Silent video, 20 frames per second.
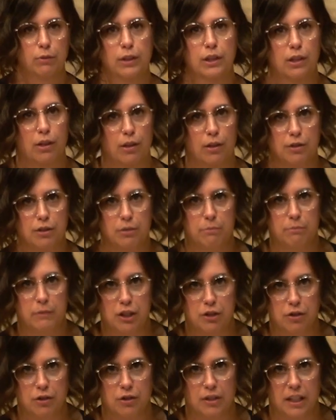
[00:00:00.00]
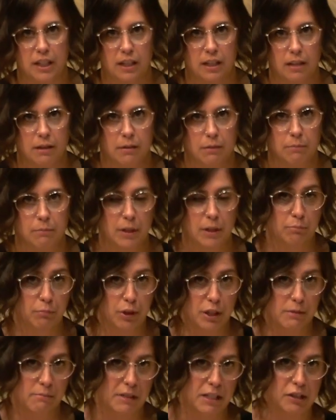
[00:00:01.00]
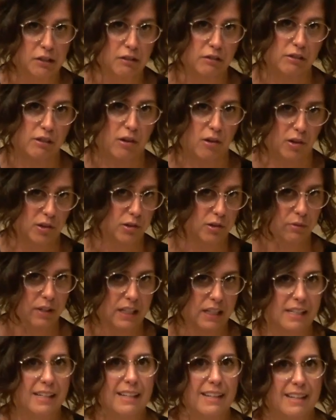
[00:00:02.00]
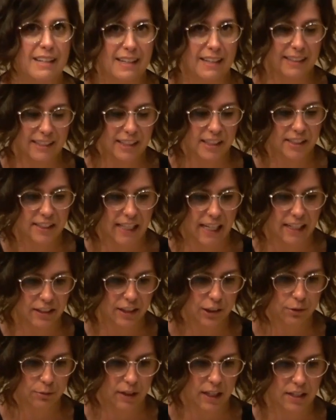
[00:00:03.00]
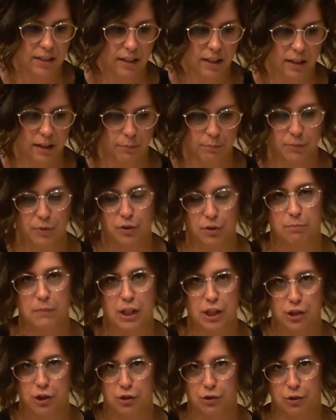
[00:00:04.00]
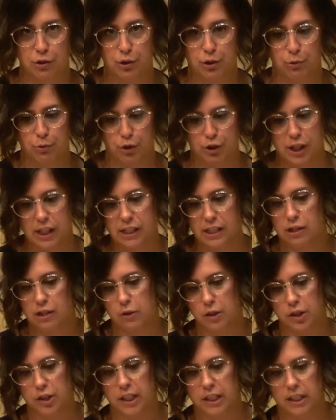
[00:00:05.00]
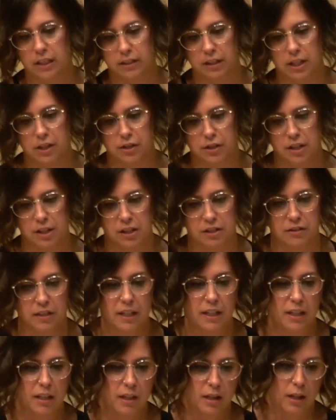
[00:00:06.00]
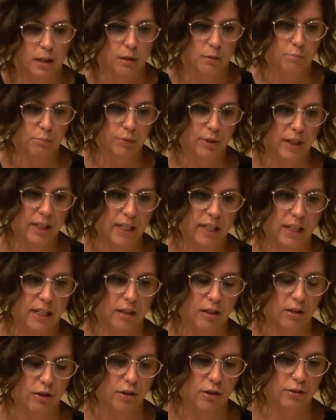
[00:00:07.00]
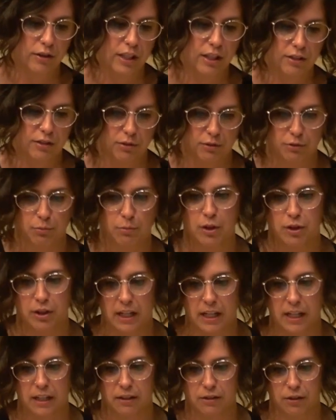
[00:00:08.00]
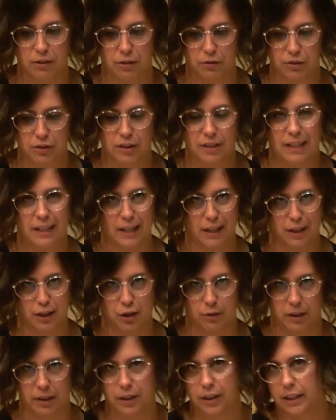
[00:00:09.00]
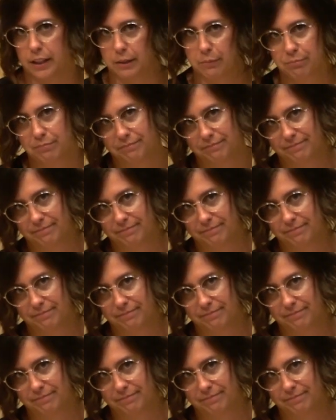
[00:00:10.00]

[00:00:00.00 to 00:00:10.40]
really hard to make sure that I am putting my tongue on the reed at exactly the right time. So make sure you are checking your articulations and playing all these swung eighth notes accurately.